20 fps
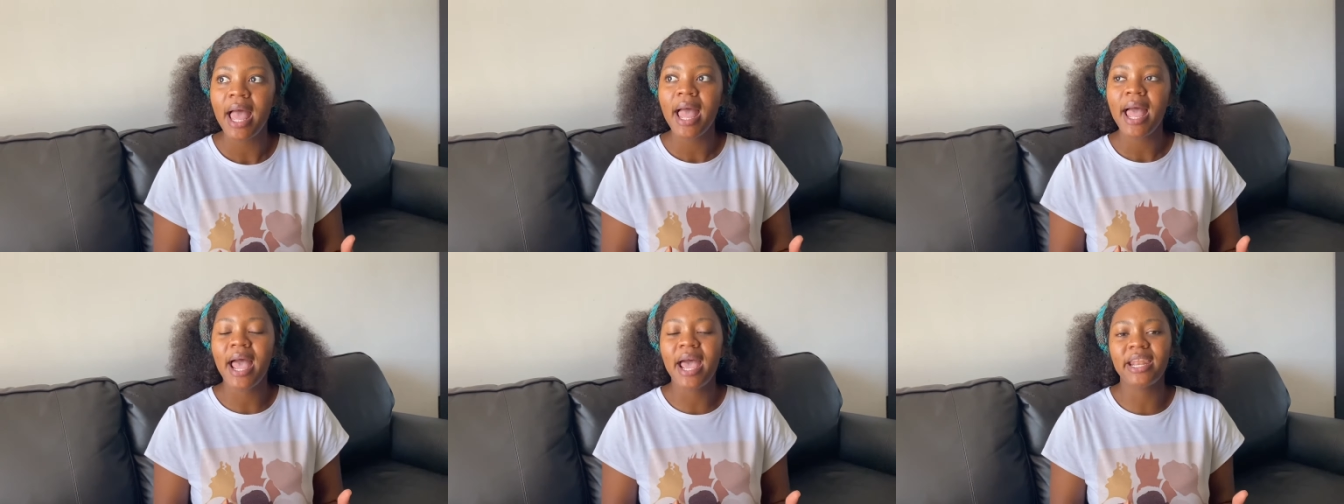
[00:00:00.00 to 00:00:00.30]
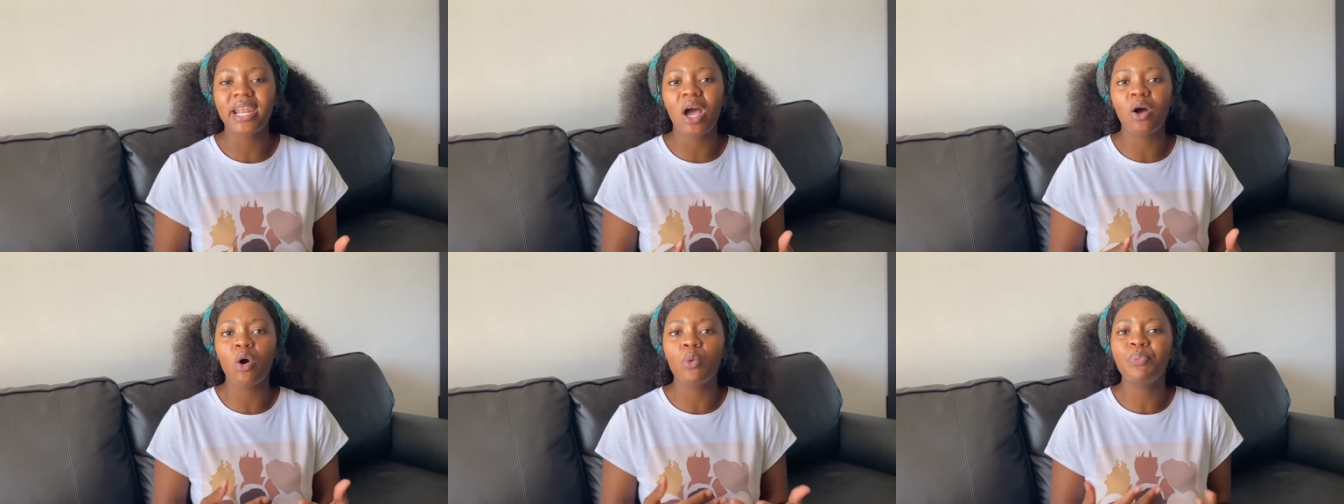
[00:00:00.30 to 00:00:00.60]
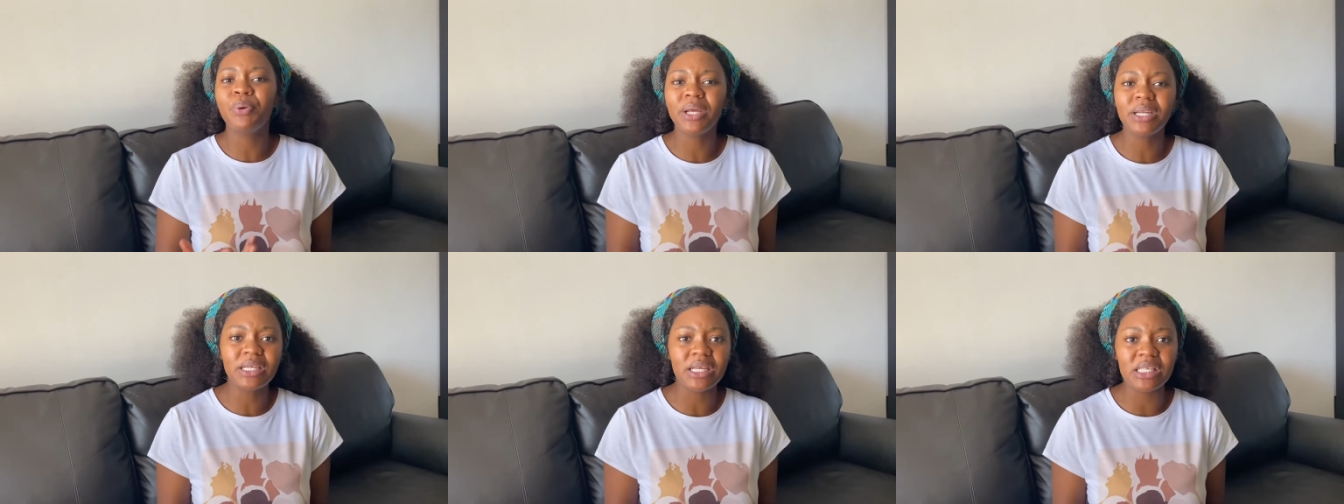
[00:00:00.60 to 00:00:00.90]
and our
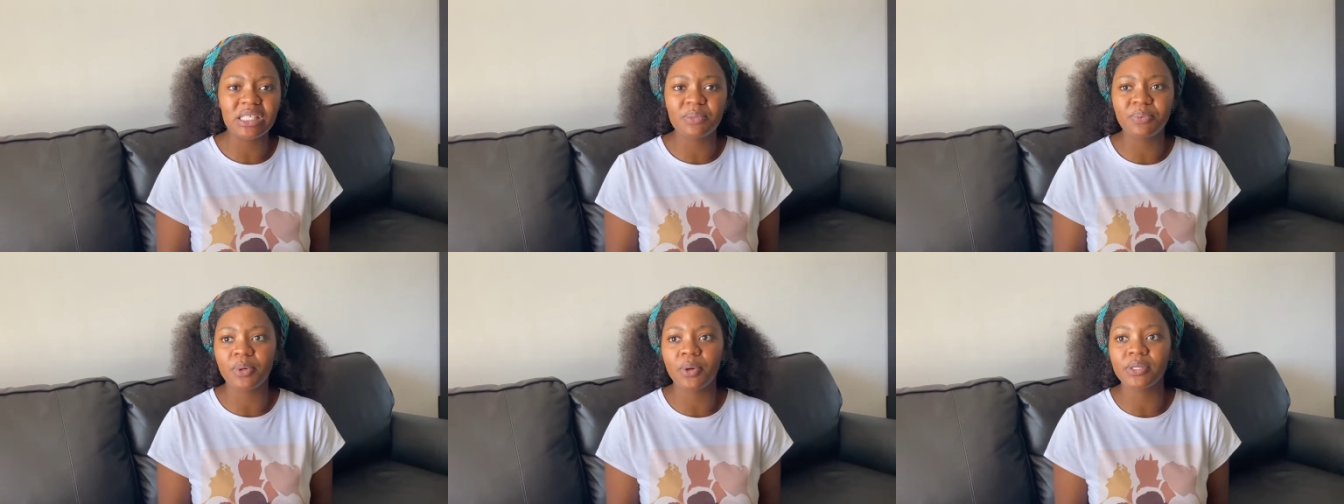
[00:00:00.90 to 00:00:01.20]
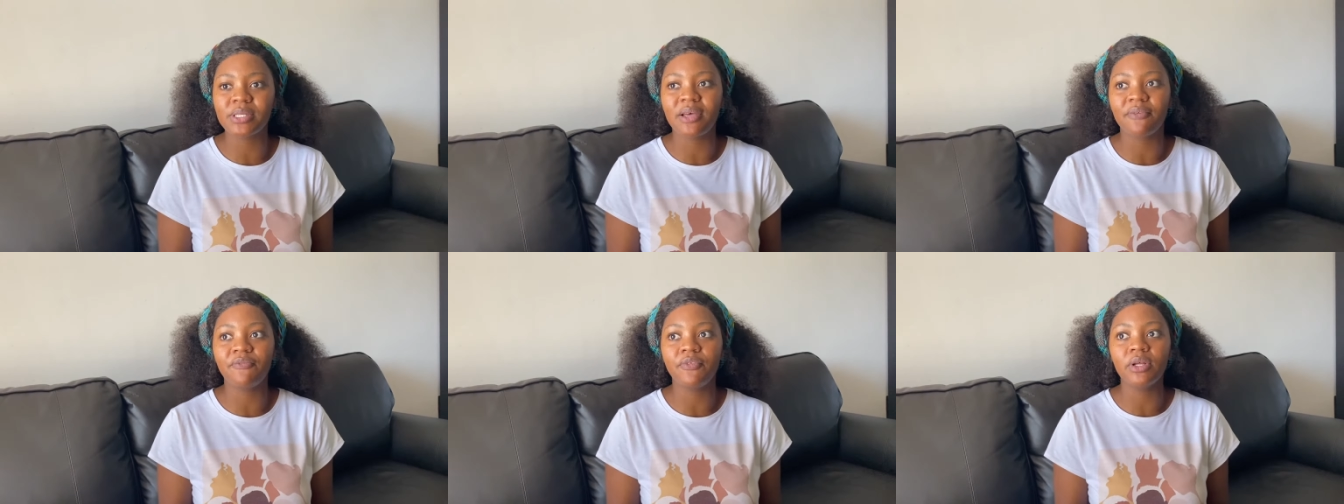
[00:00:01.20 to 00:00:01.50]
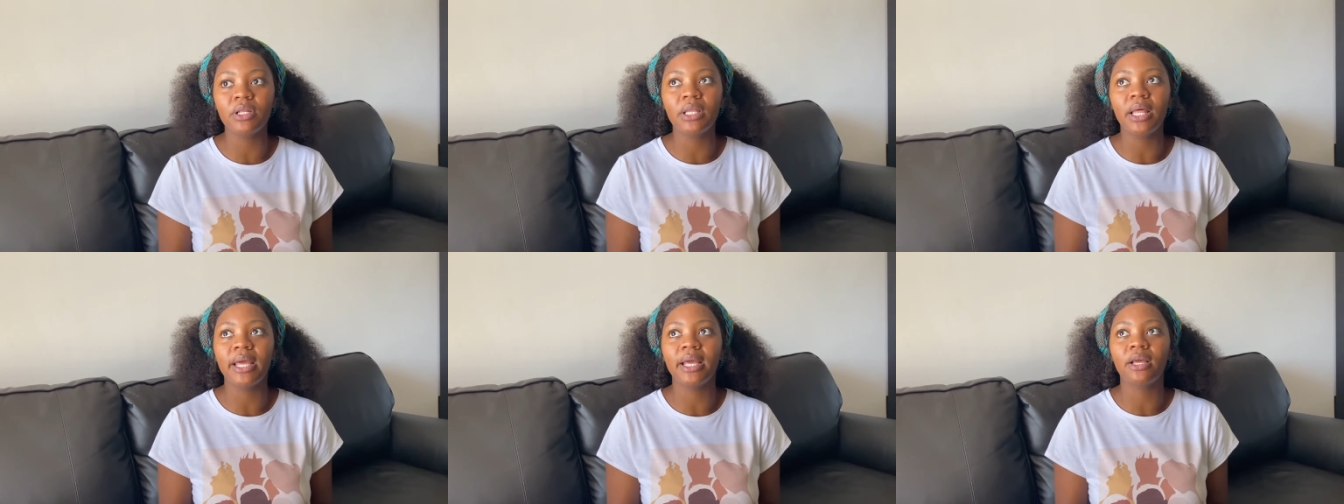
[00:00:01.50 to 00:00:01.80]
opinions, because I
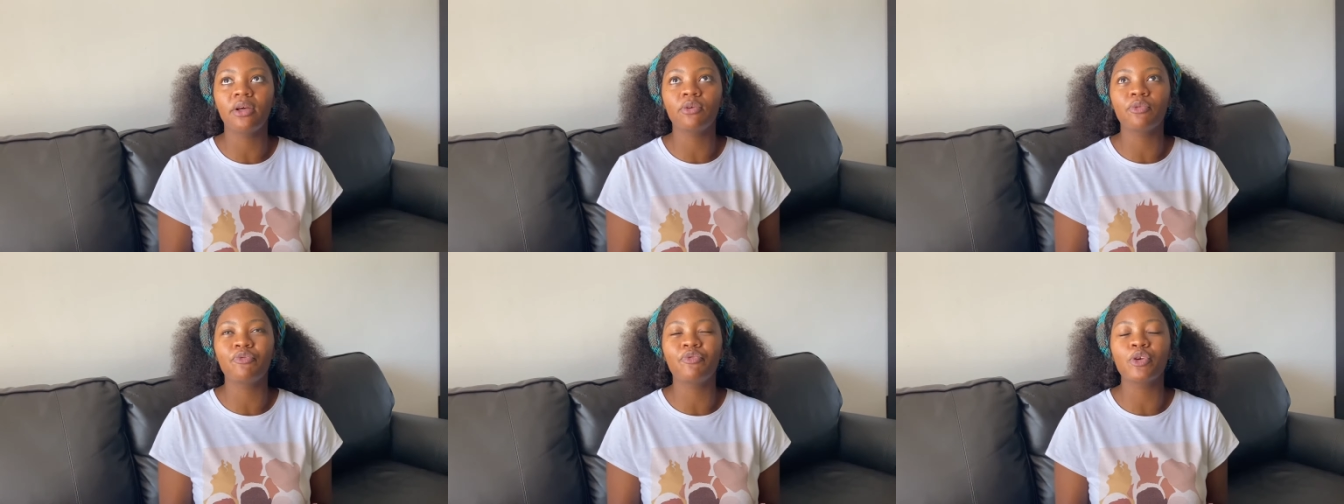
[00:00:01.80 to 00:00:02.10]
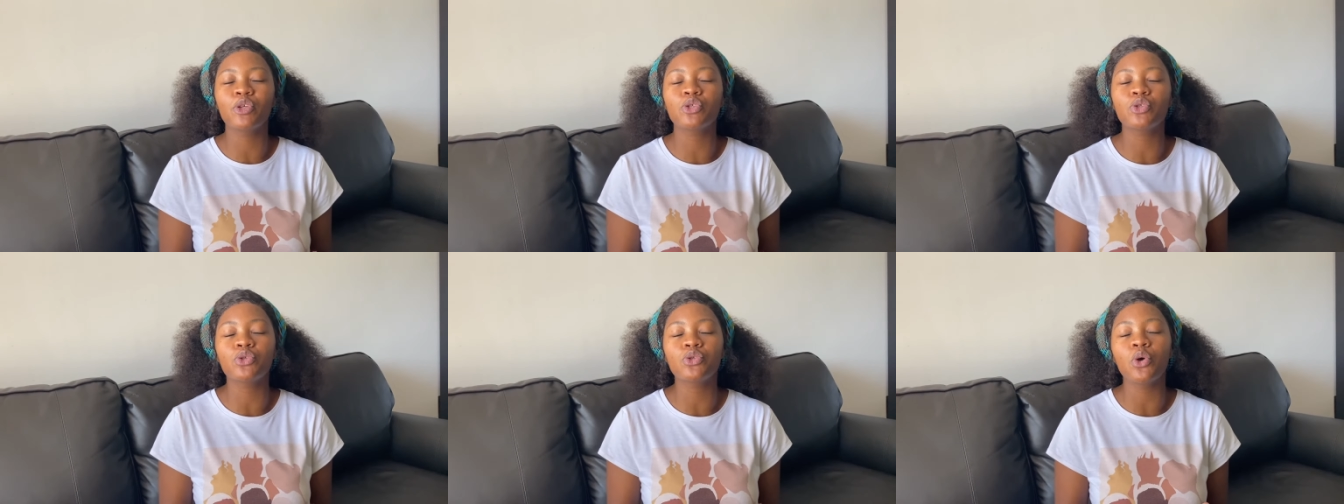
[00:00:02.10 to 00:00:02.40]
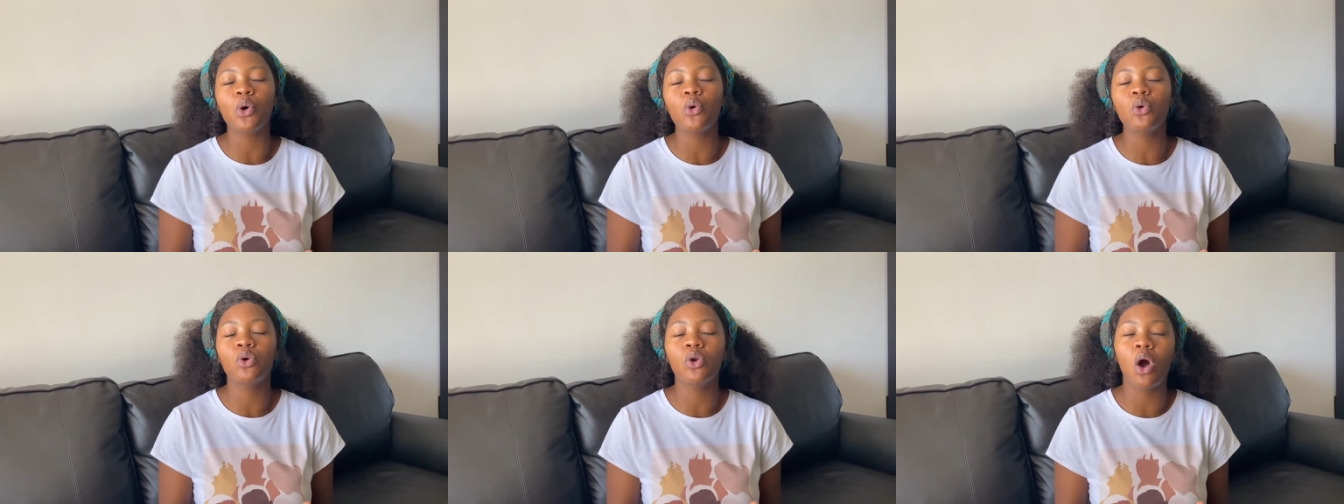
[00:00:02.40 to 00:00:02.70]
feel like for so
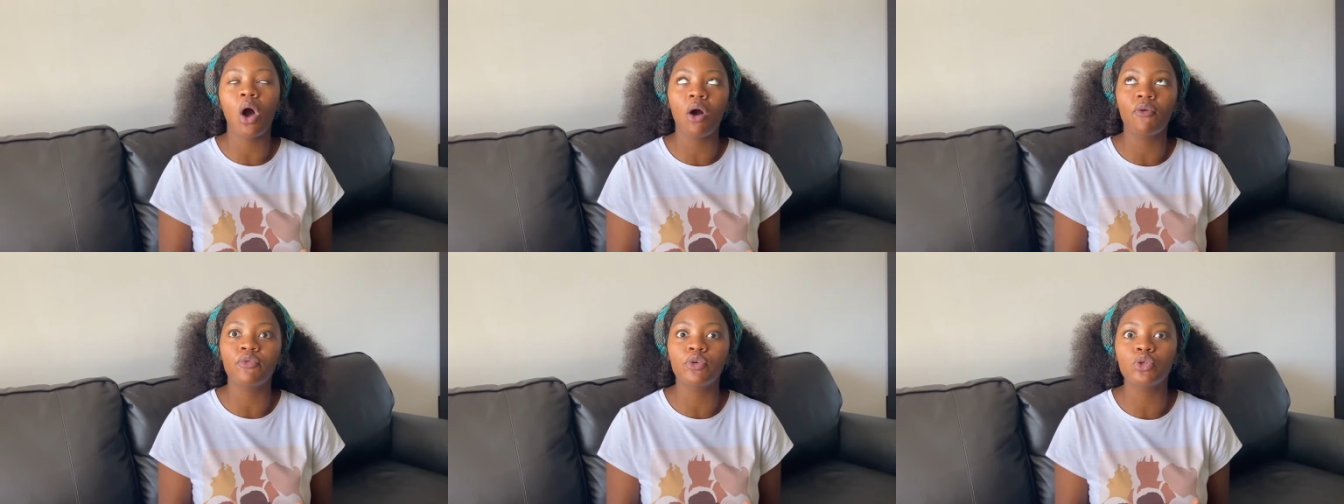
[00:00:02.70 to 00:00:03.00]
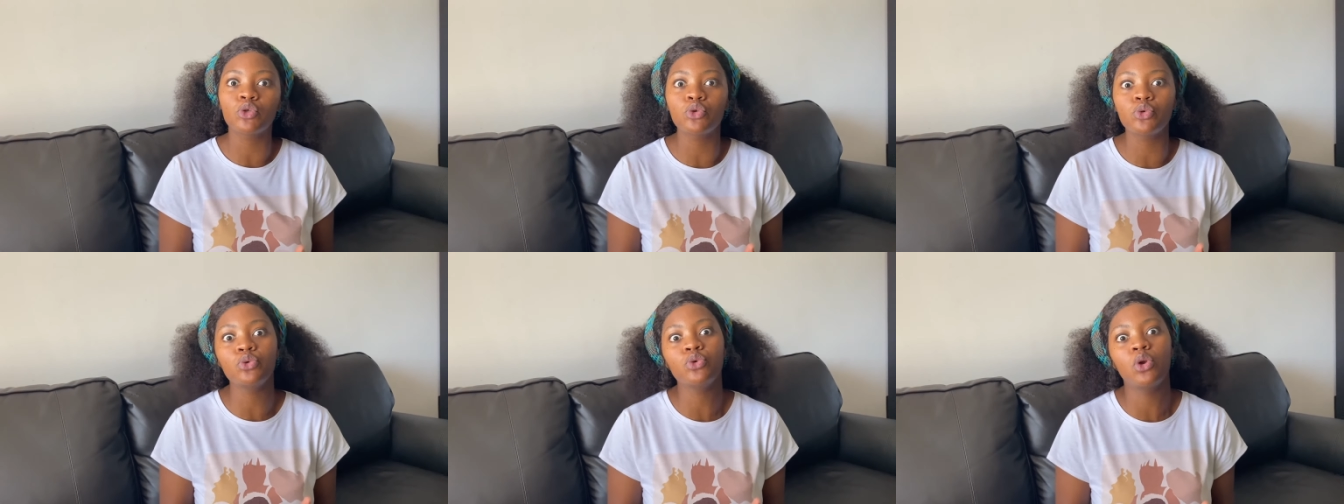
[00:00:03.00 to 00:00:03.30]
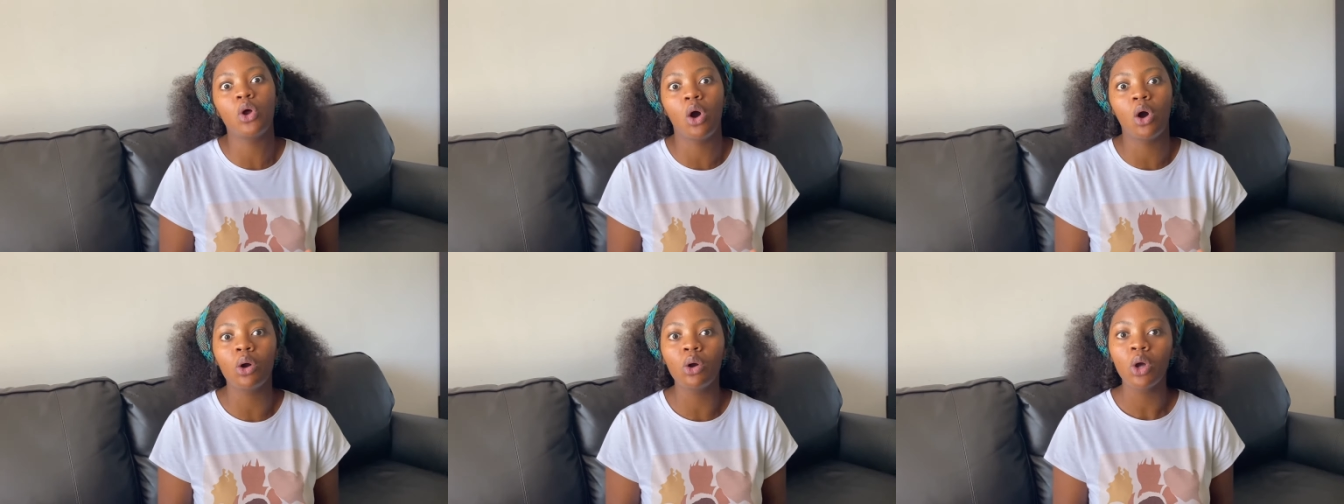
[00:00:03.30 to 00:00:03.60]
long, for too
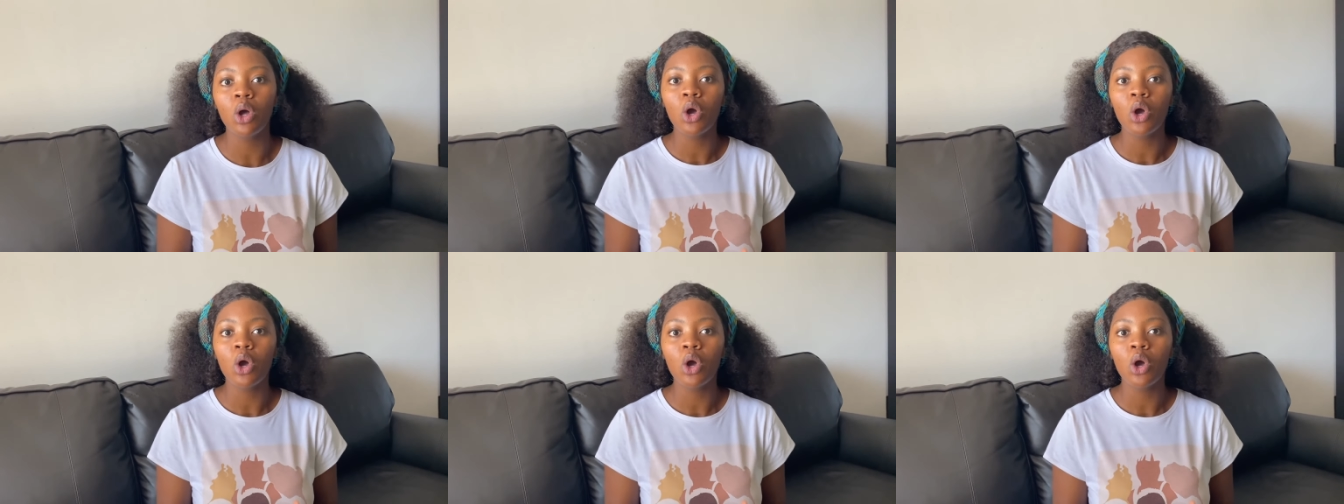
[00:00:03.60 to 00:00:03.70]
long,